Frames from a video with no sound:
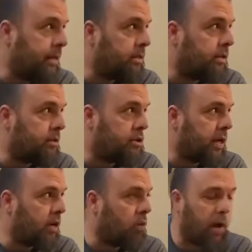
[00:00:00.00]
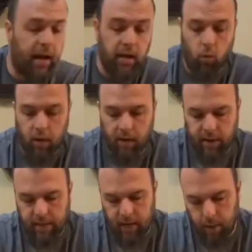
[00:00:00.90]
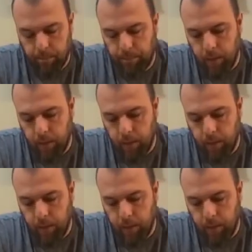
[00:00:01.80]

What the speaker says: so that you're getting a random one every time.